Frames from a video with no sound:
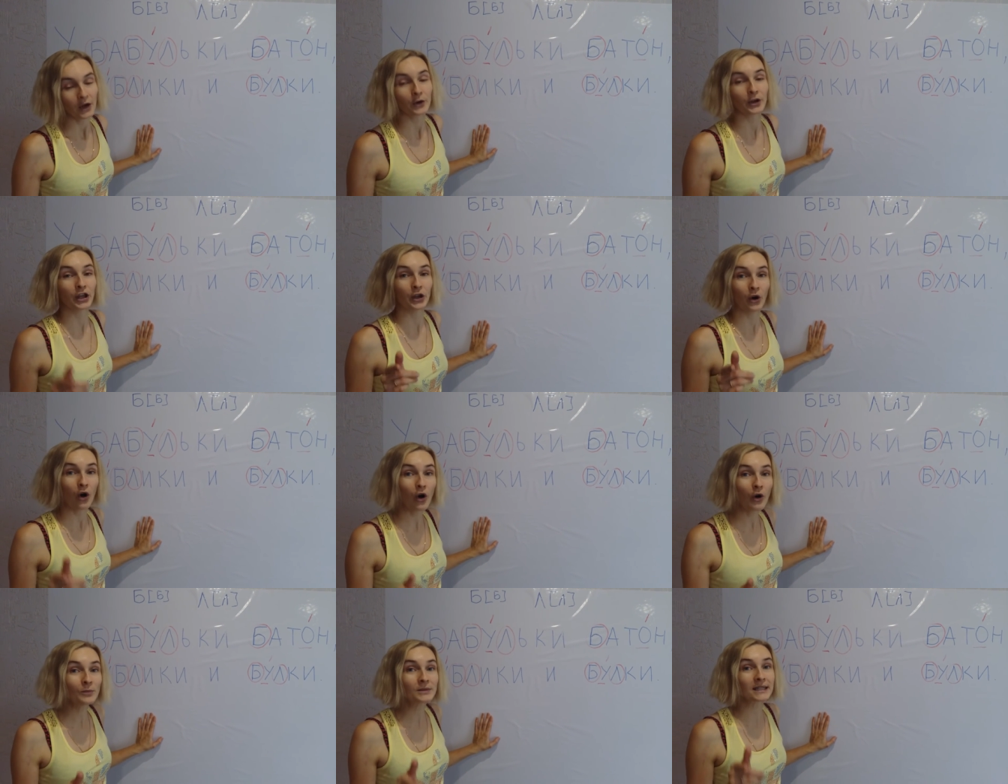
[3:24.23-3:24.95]
Your
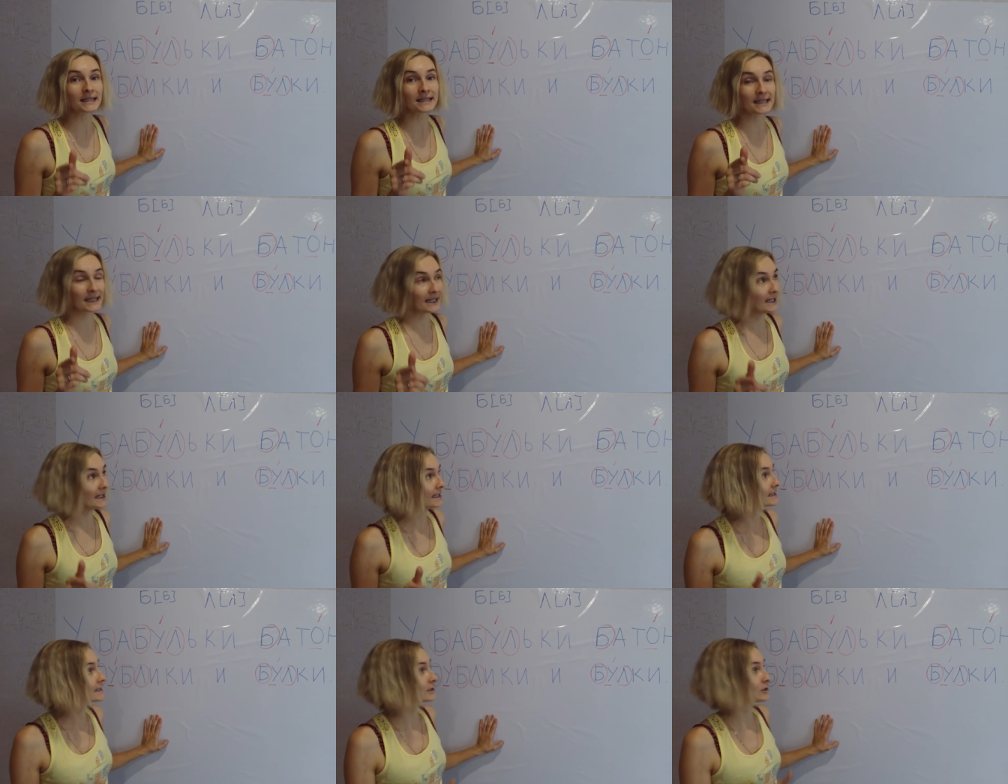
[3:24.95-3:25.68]
home task
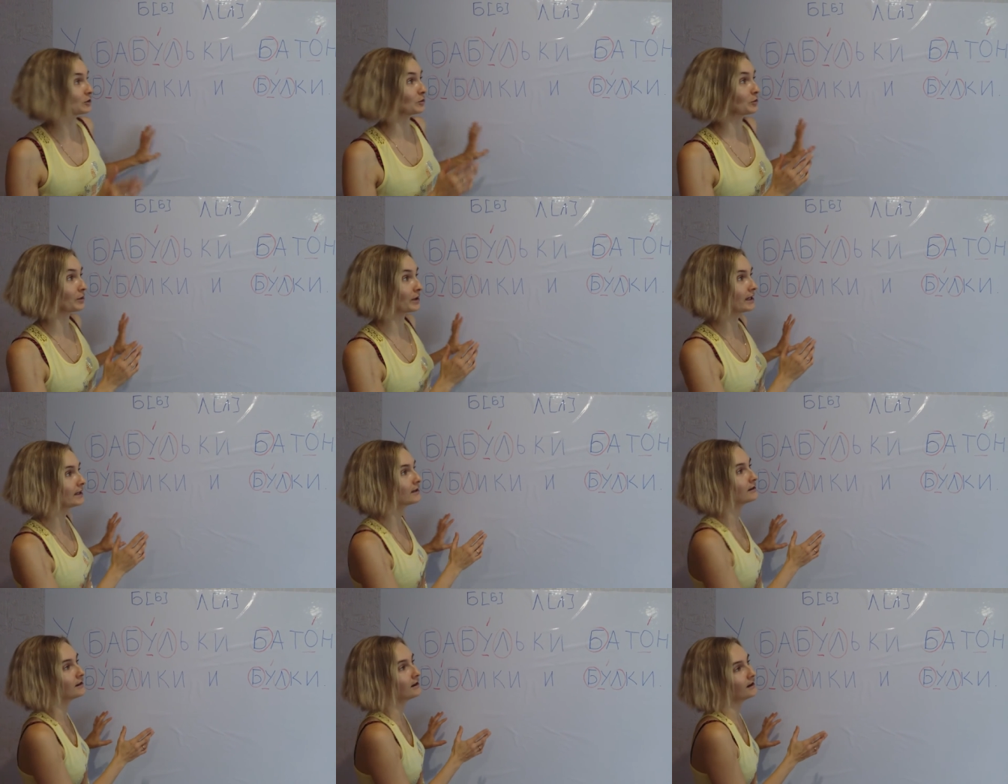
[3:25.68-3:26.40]
is to
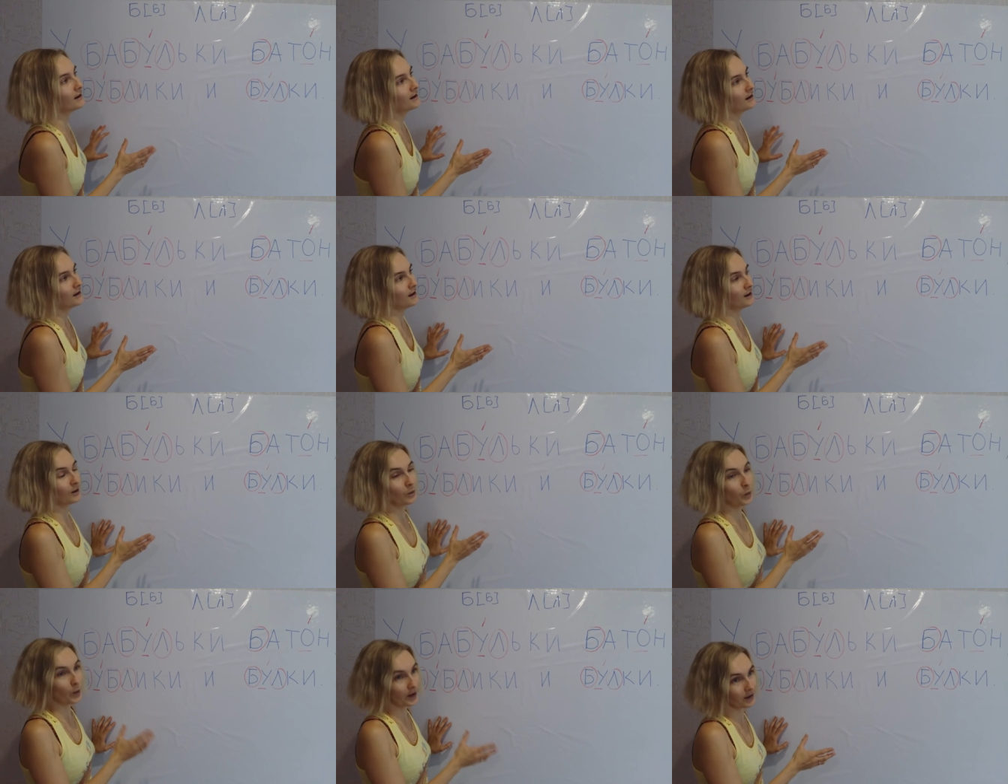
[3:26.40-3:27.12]
read
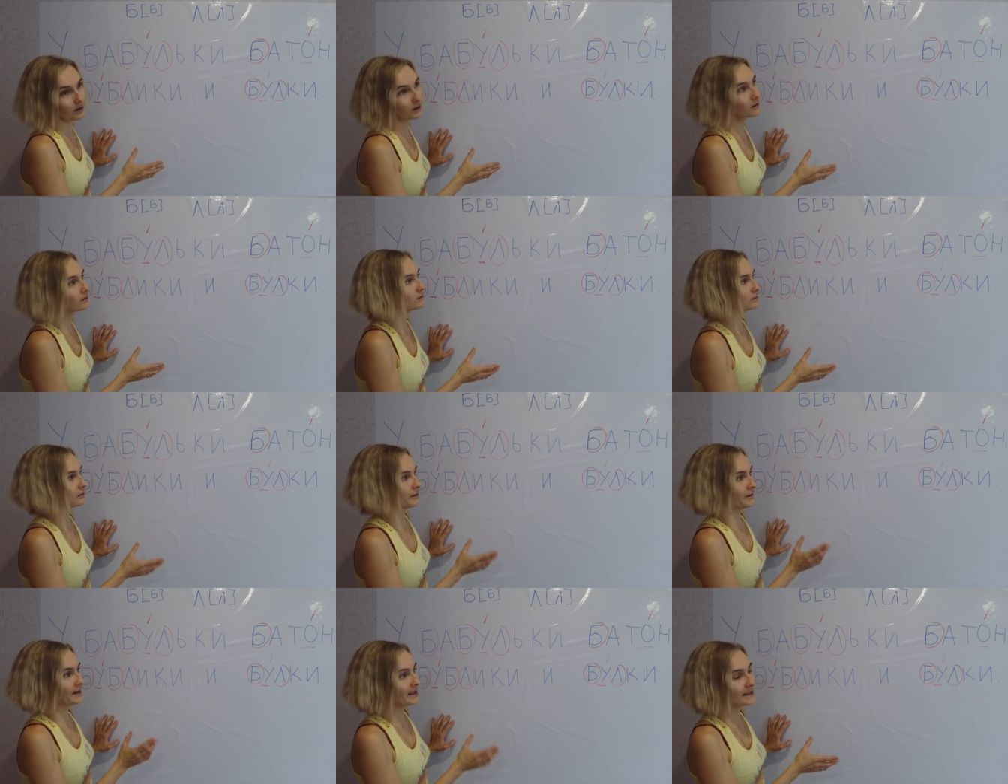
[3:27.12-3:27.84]
well
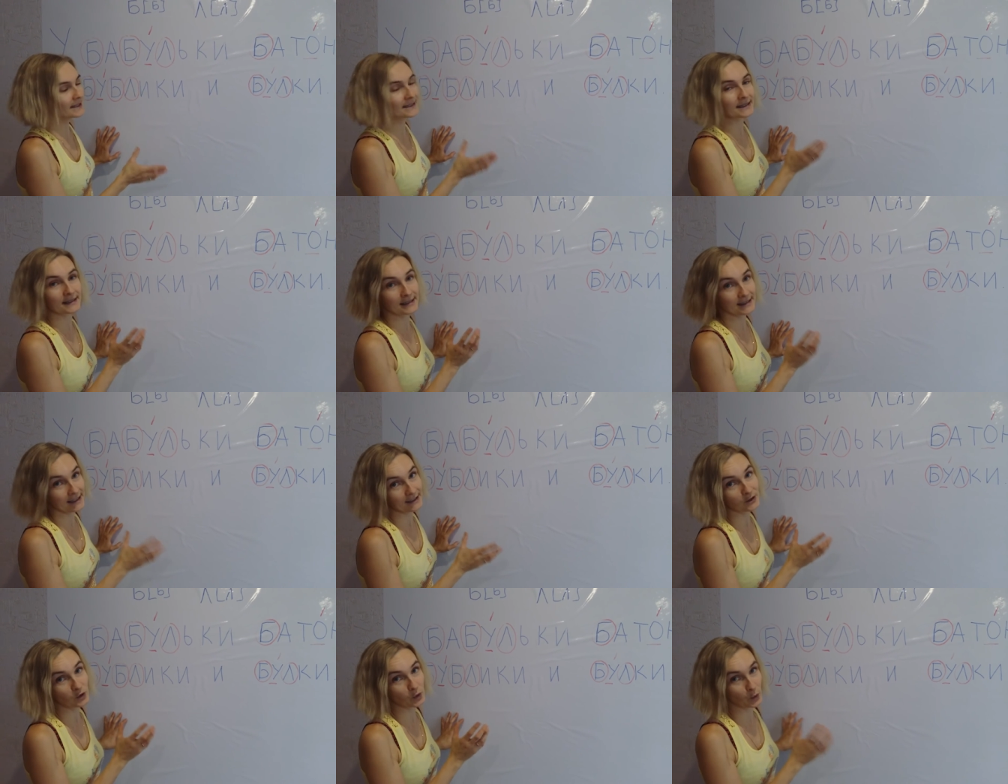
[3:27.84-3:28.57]
this
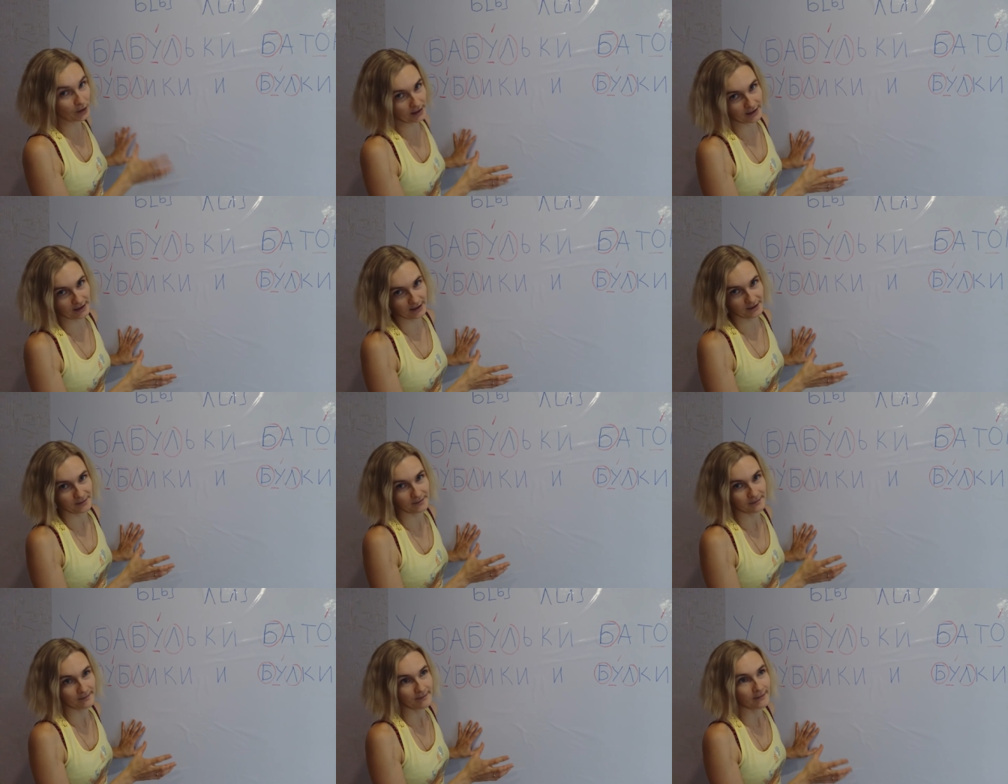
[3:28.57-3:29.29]
tongue twister.